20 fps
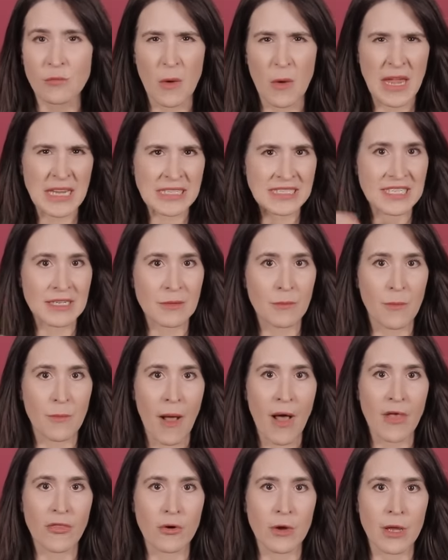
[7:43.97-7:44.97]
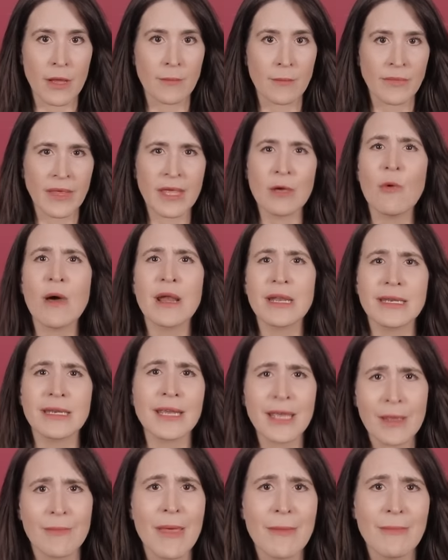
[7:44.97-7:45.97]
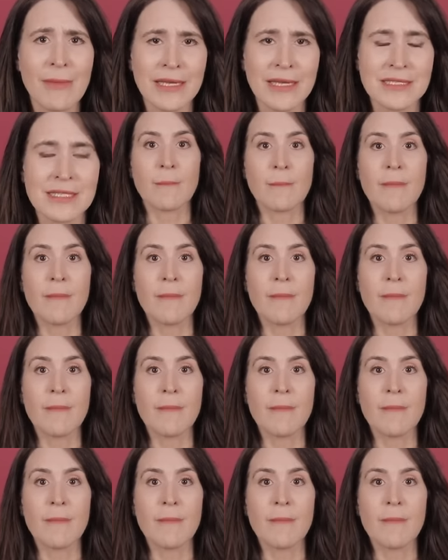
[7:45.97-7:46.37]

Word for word: Weight didn't bother him. He wanted a commitment.